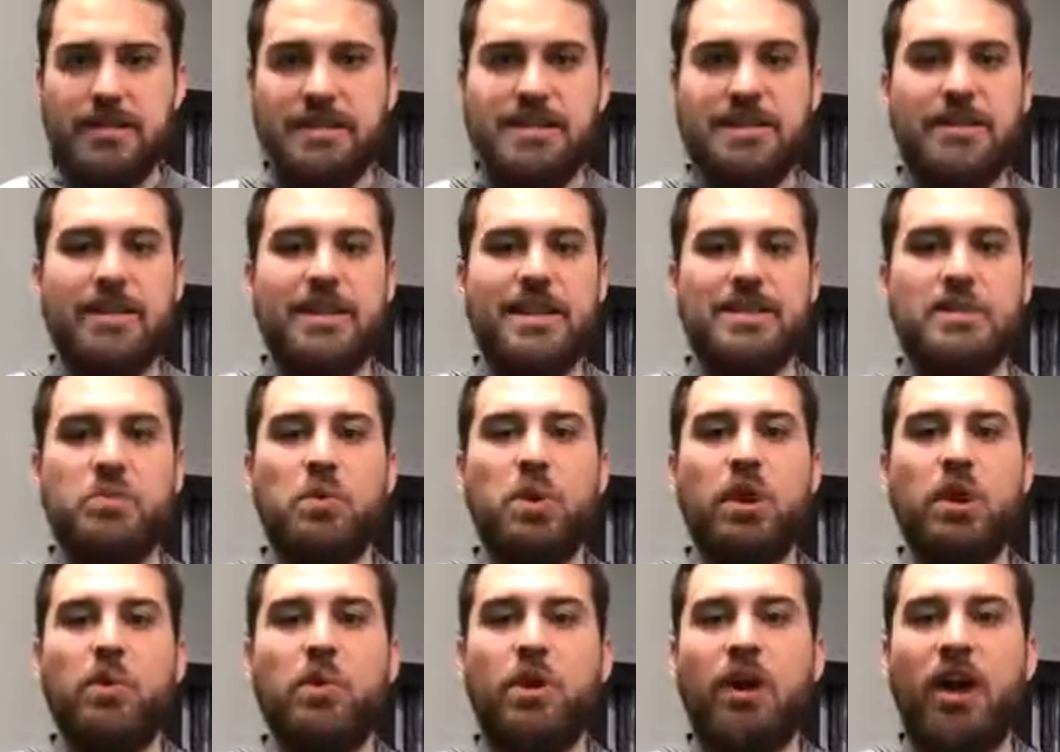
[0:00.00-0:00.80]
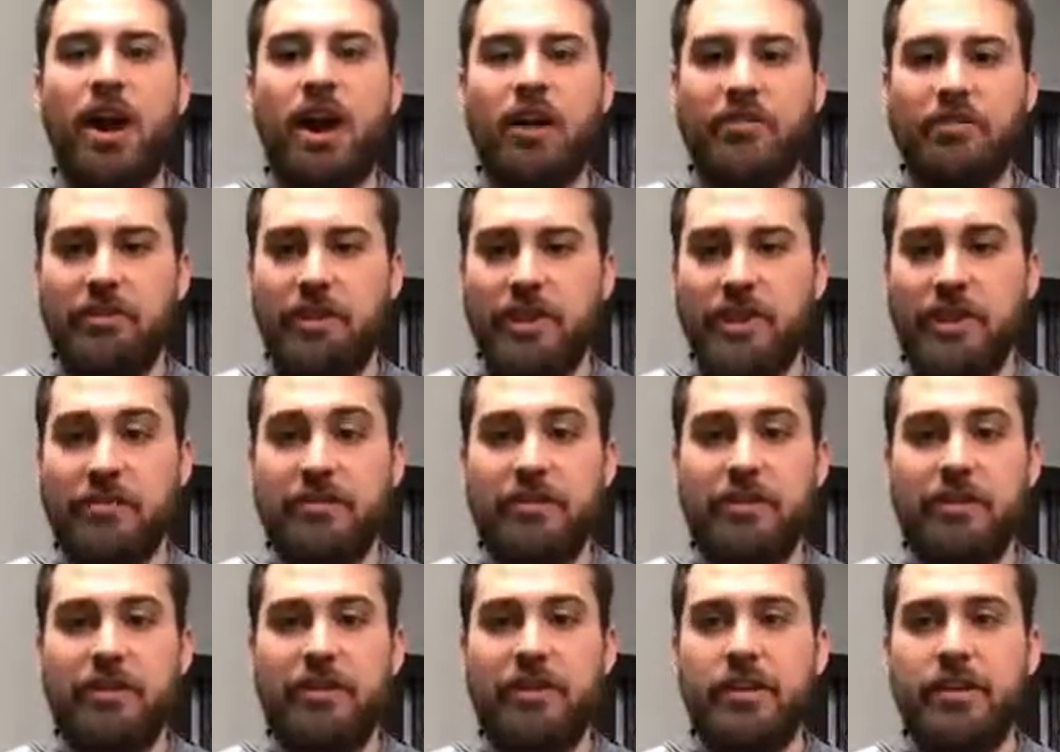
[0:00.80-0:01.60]
So that's what we're offering
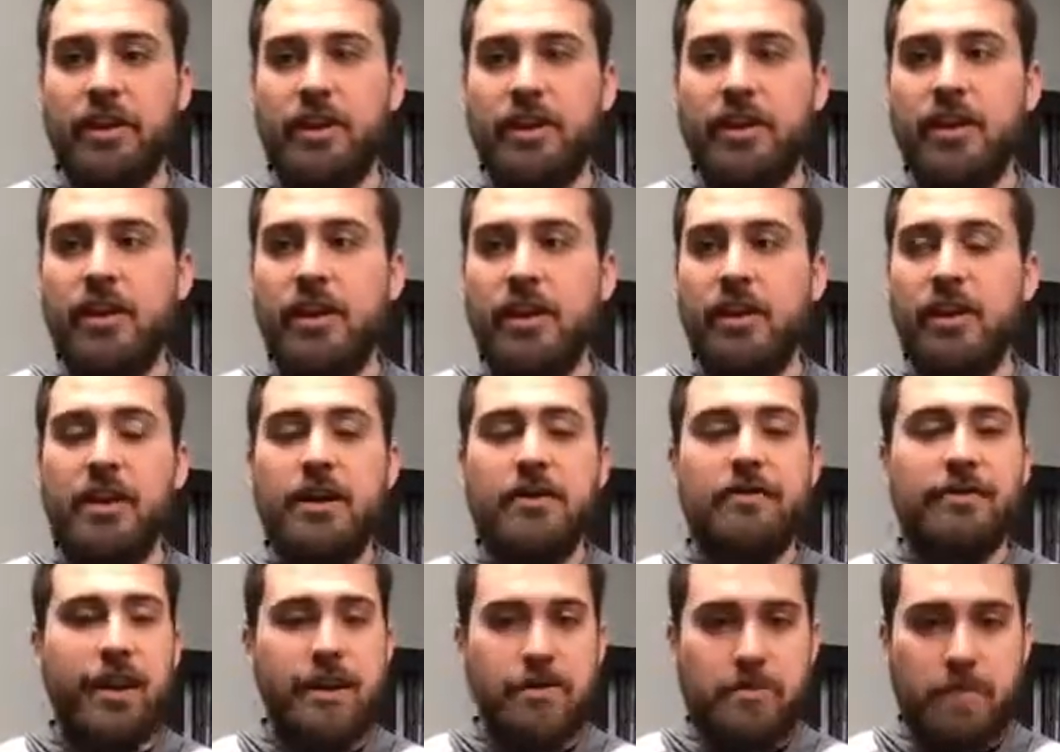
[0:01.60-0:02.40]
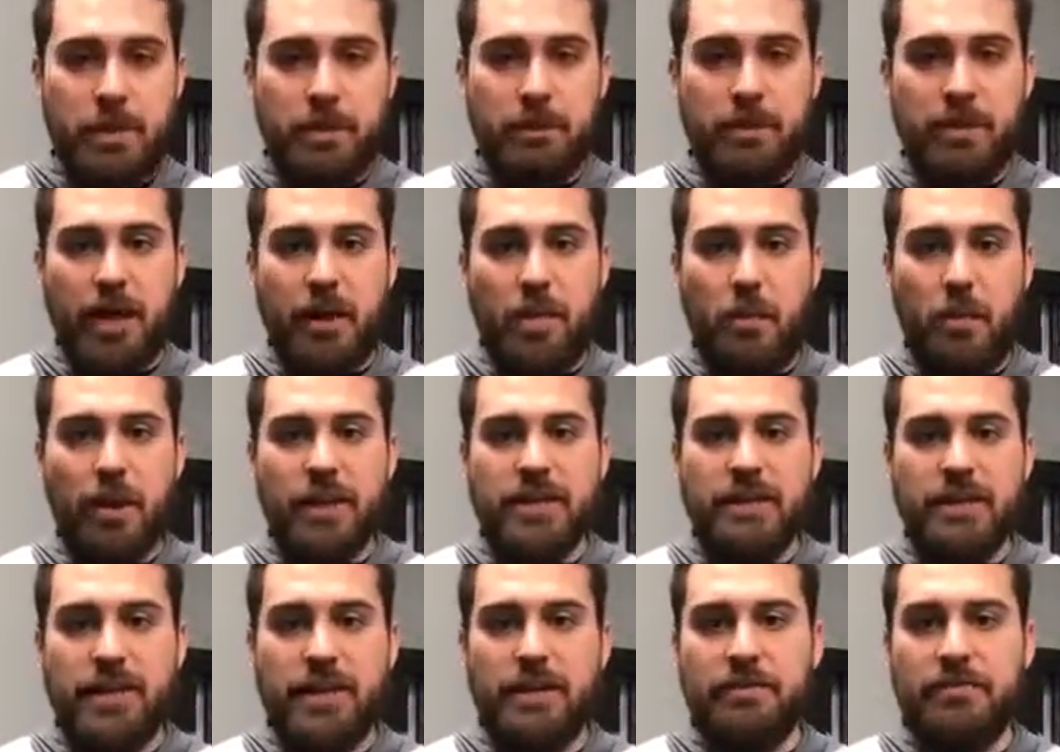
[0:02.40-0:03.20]
for the 5 people that want
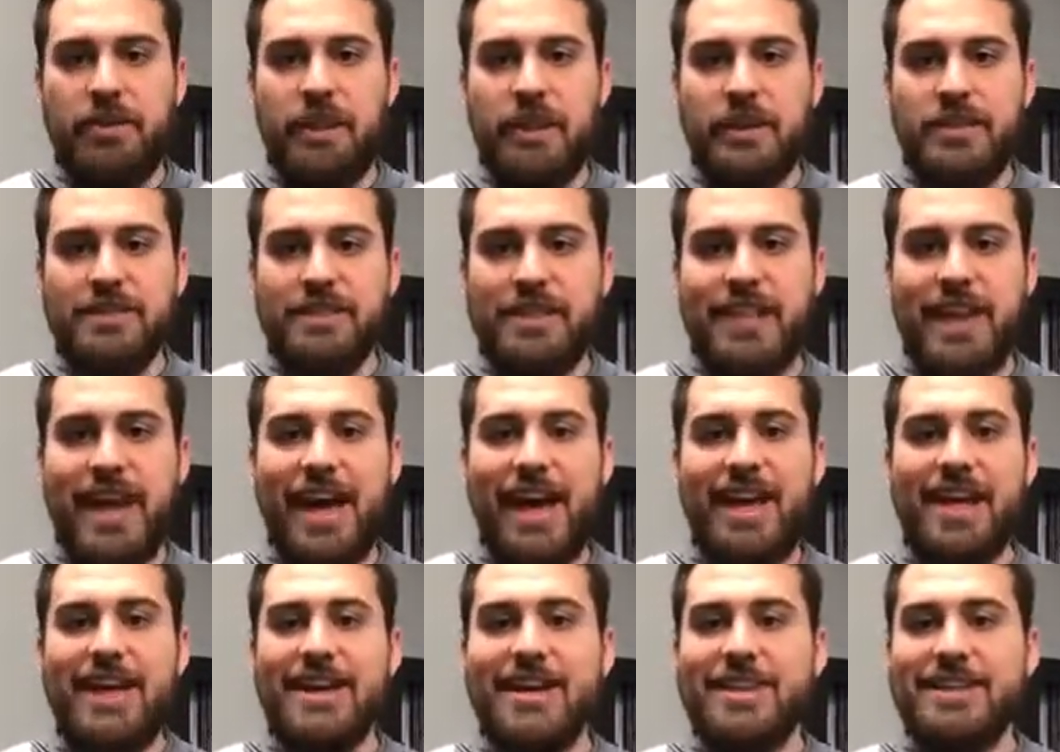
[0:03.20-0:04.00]
to take advantage of that.